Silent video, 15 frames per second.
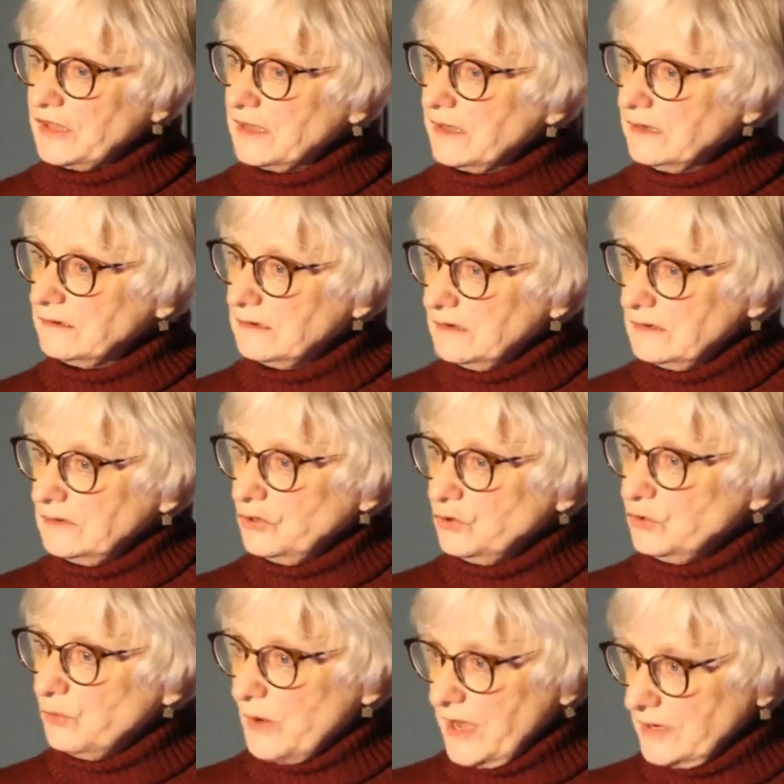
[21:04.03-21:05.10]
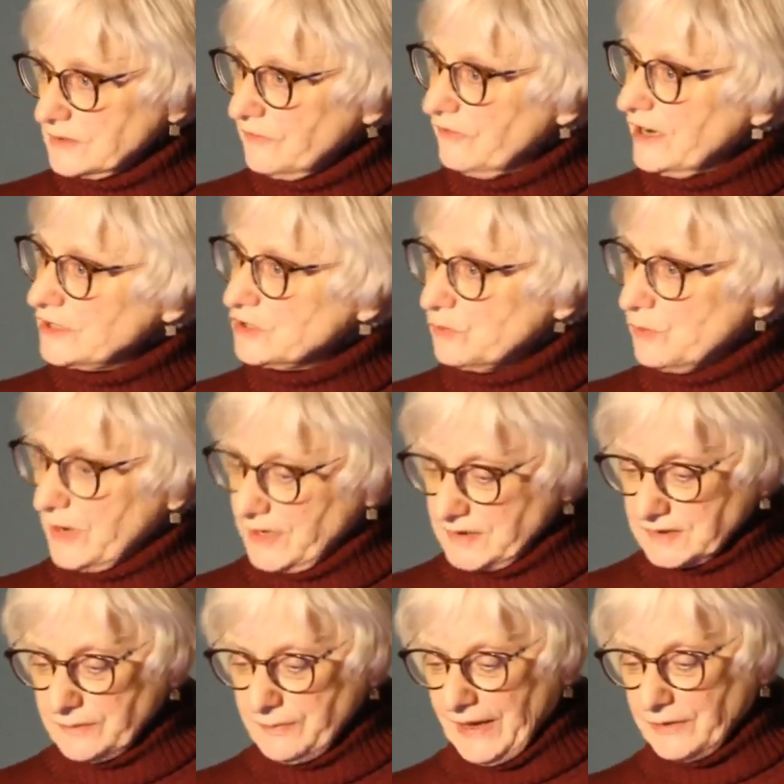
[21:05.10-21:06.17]
in new ways, fresh ways
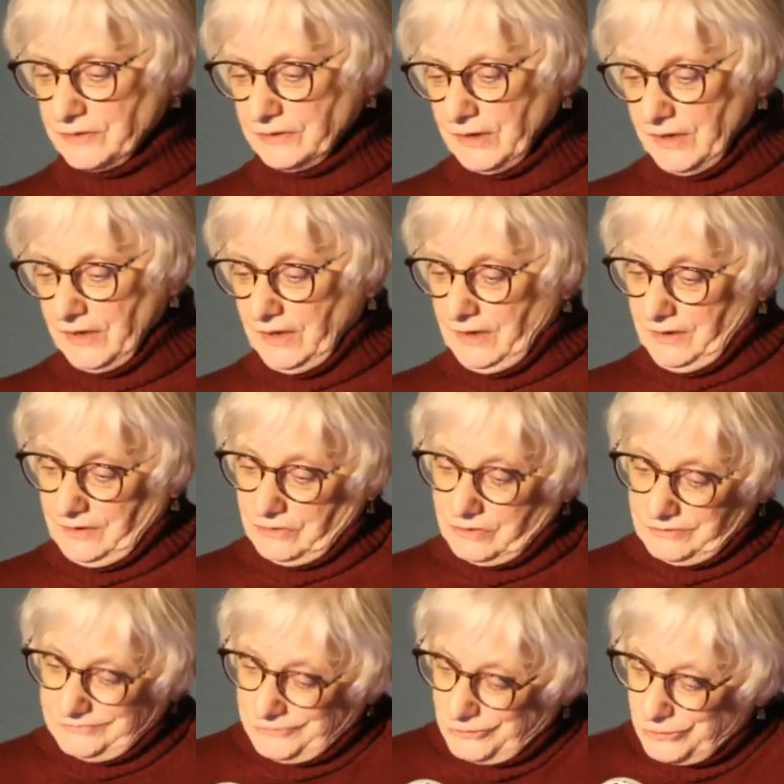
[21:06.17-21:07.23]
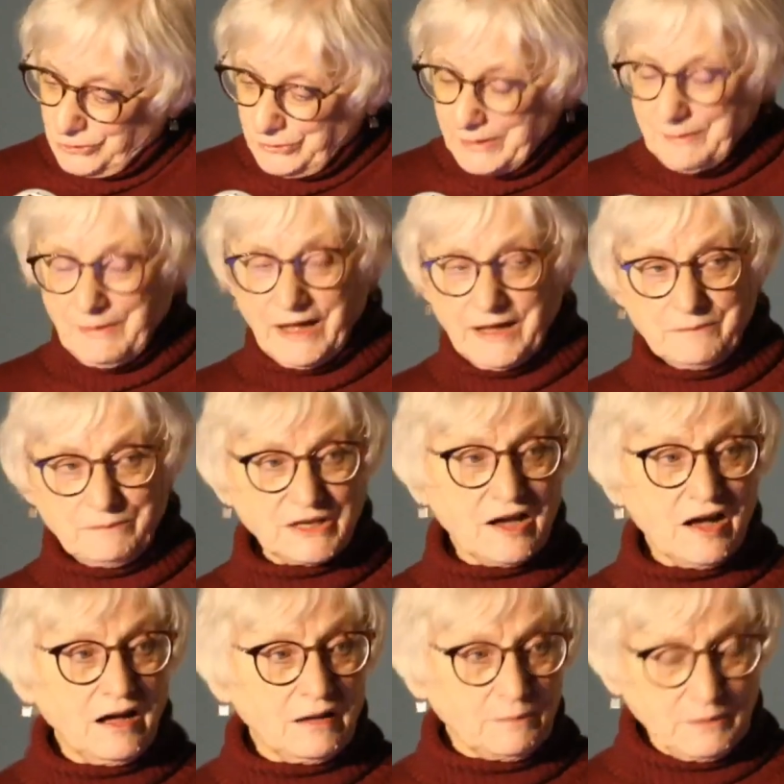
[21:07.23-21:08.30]
about who we might
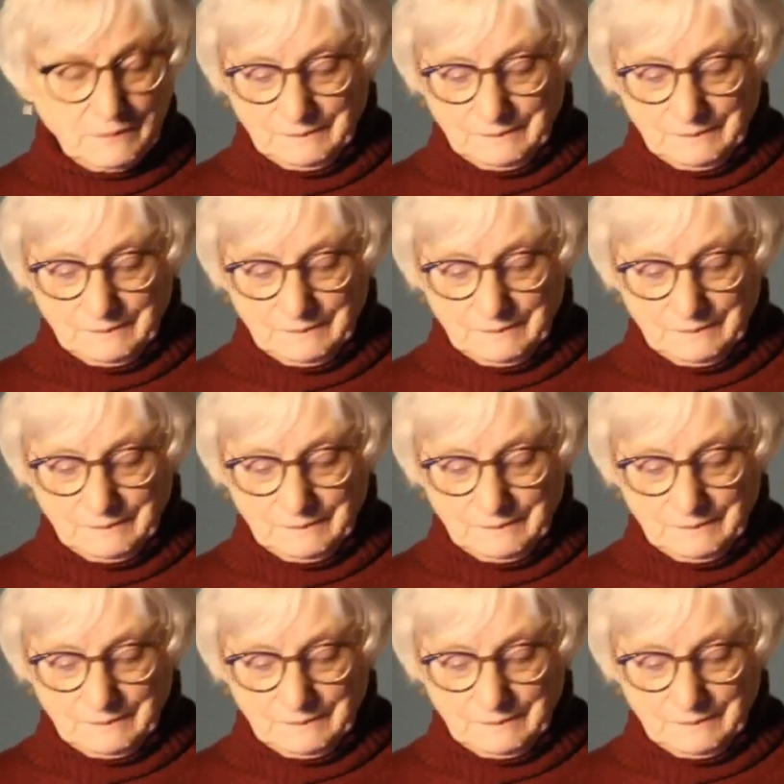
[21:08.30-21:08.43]
become.